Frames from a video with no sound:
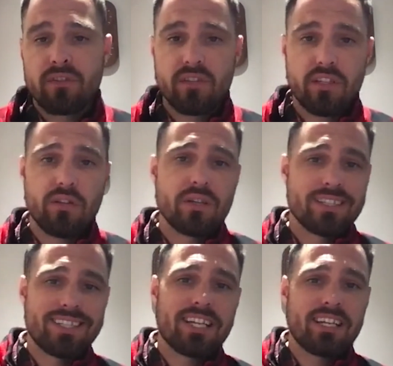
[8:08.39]
so that you
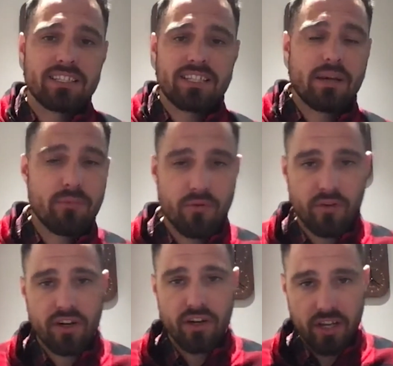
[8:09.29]
can set an example
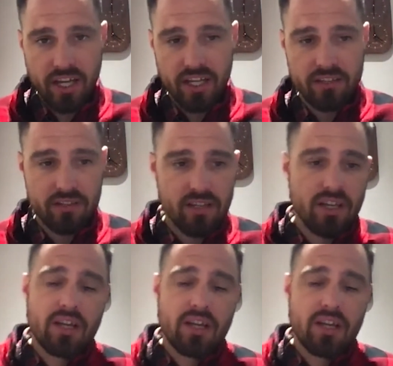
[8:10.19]
for your kids.